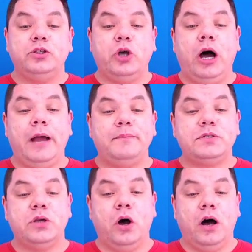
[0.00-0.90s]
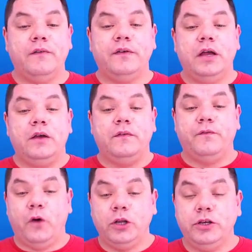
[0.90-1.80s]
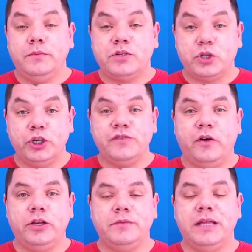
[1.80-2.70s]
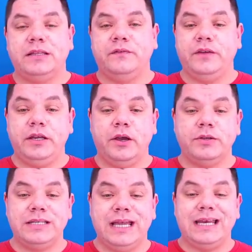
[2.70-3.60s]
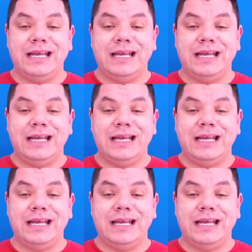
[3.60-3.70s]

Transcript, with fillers: types of volume, search volume that the videos get,